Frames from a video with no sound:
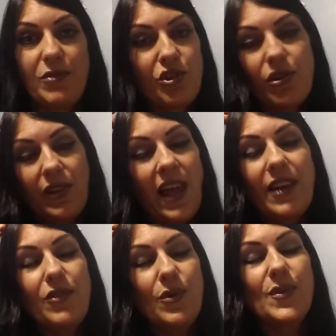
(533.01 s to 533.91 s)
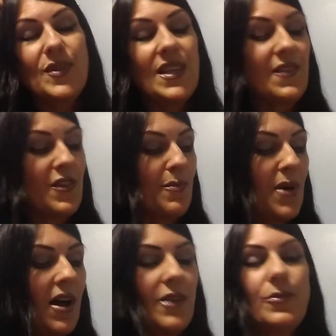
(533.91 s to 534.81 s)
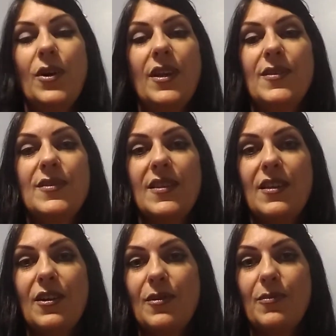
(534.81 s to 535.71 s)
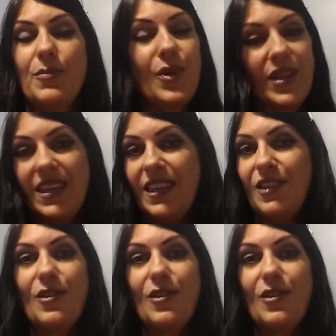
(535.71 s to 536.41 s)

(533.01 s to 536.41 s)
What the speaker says: sure a lot of you have seen the Nippon ones, and they're pretty.